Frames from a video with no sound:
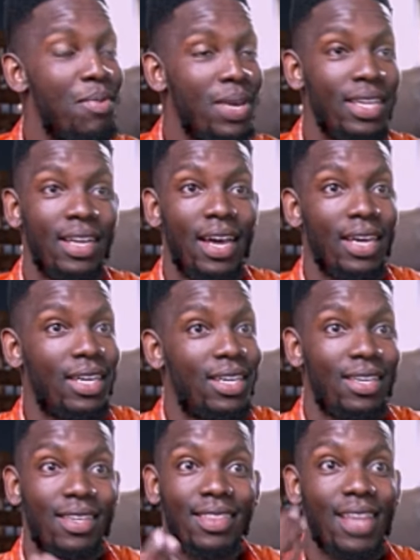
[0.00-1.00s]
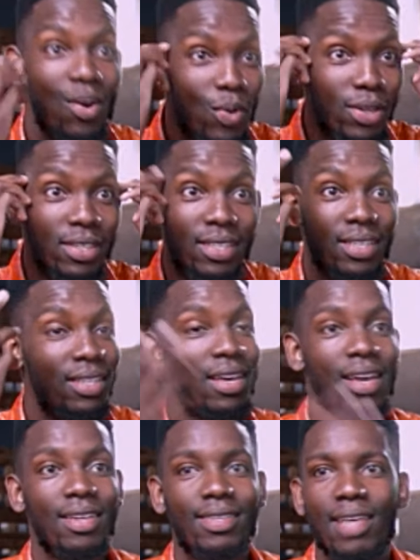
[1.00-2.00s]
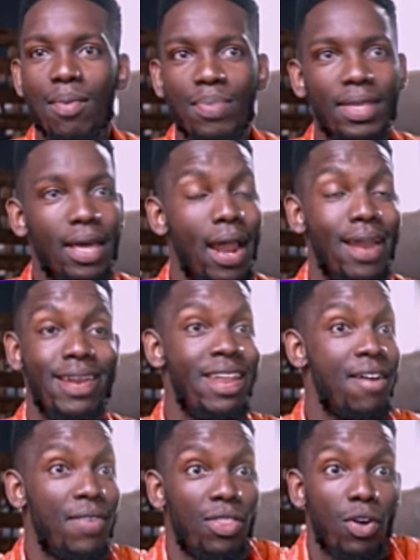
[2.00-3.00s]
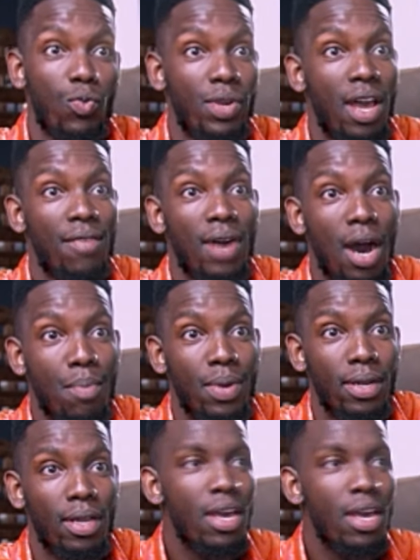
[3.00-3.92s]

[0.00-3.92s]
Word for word: mean, like that was something that I never thought would ever happen.